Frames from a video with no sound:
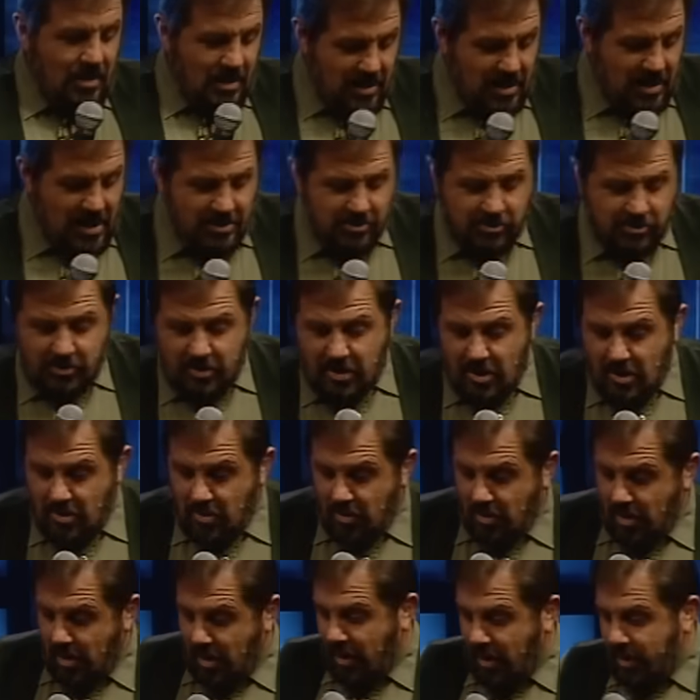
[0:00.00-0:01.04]
And as you
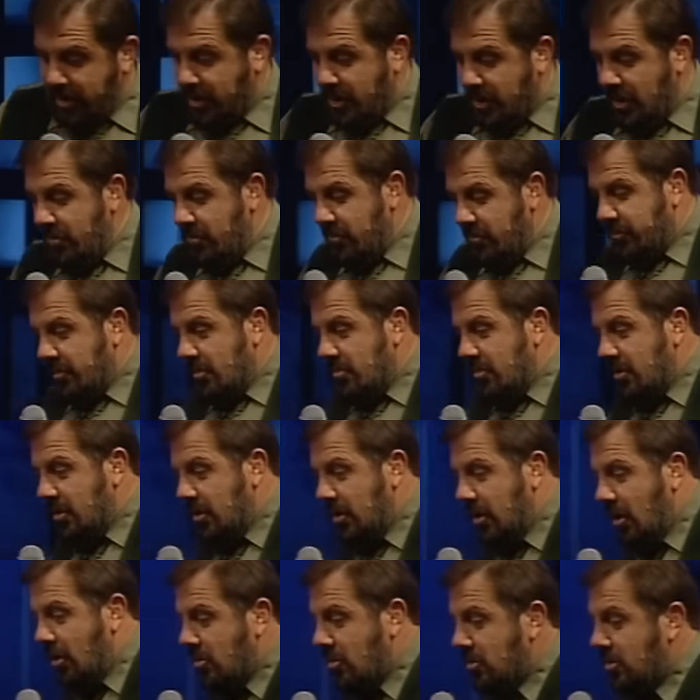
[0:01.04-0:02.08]
know, I come from a
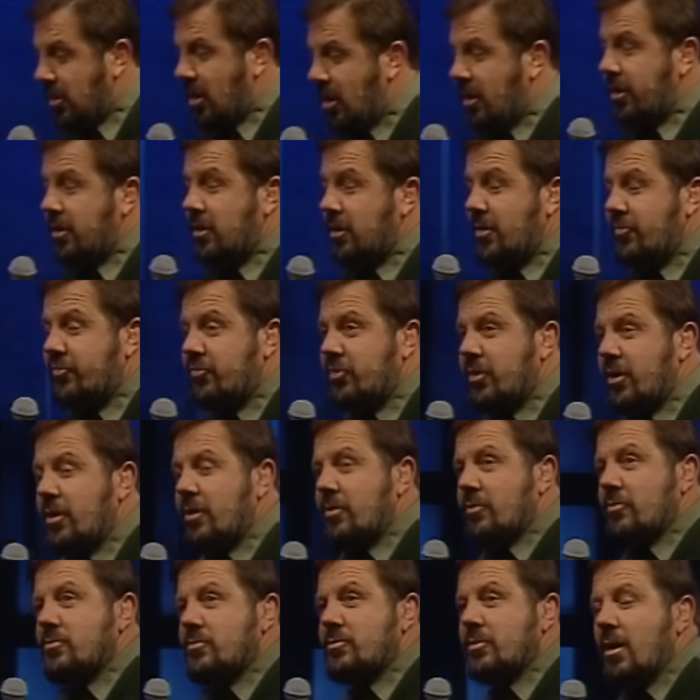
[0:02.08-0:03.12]
long line of
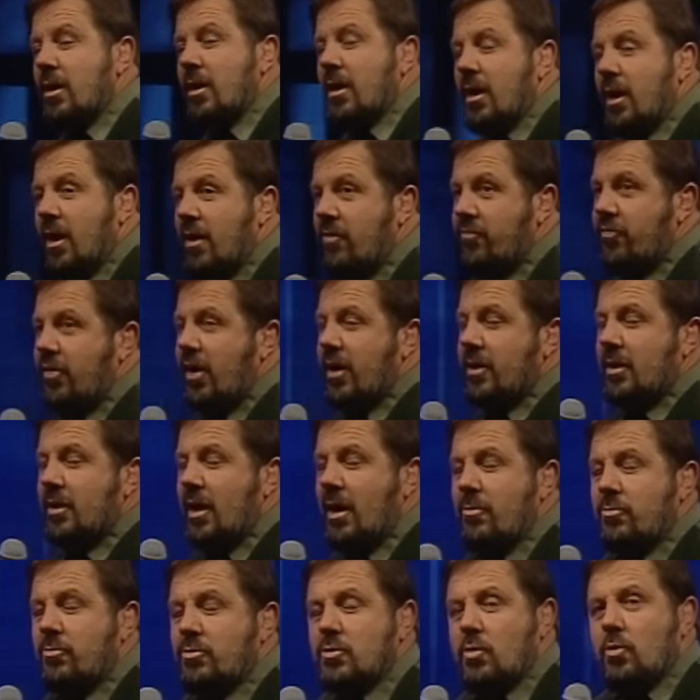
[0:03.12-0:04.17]
singers. In fact, I
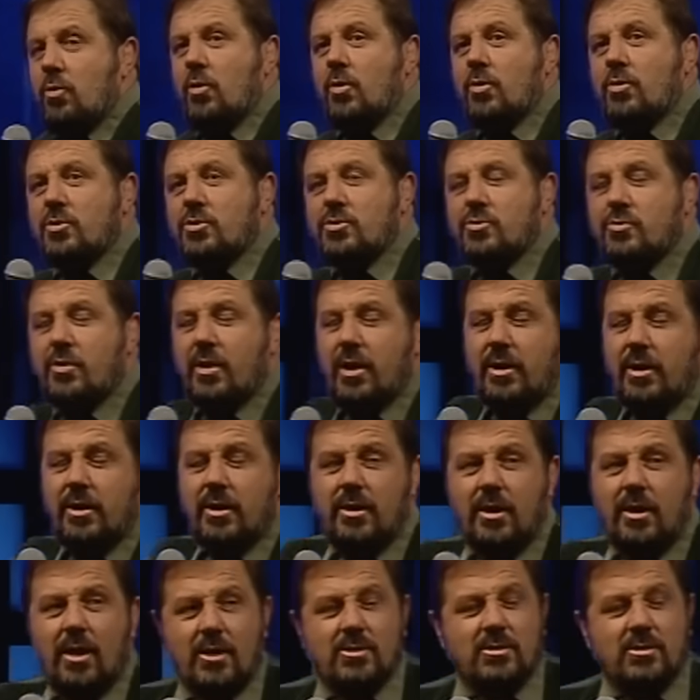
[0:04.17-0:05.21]
was orchestrated
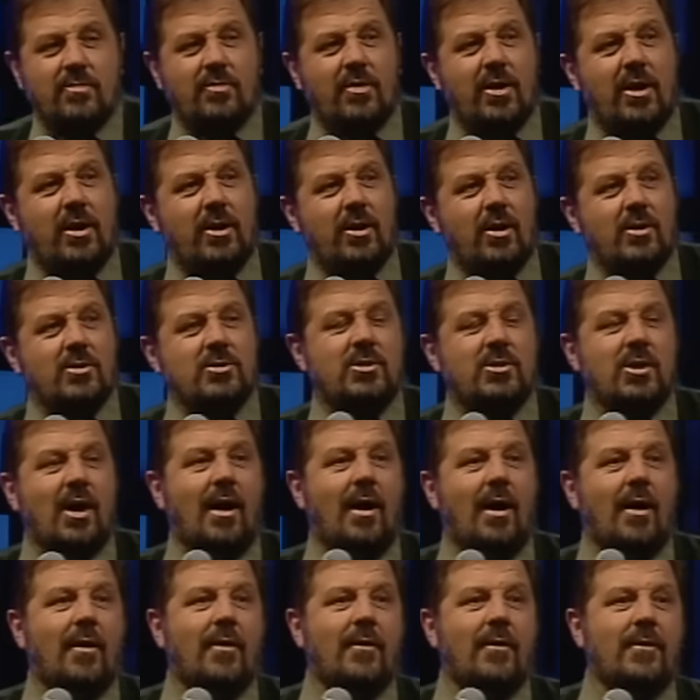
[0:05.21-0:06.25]
as a very young
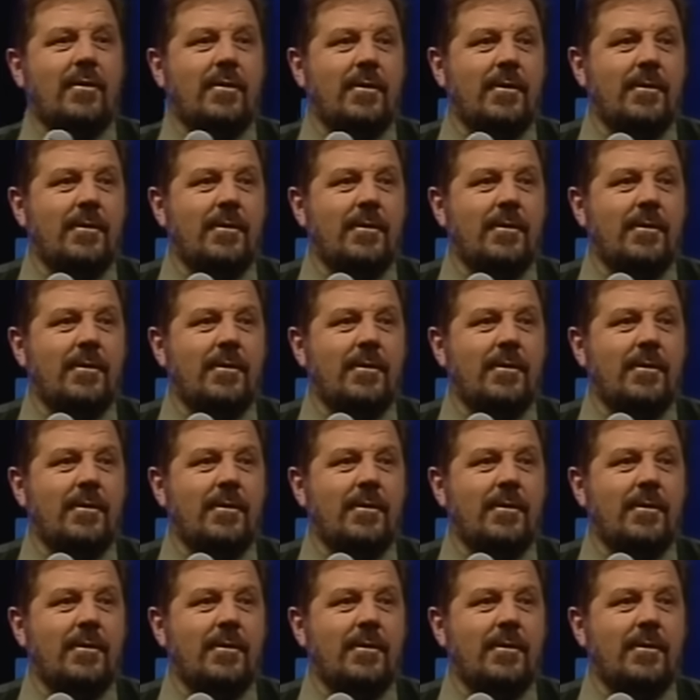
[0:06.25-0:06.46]
child.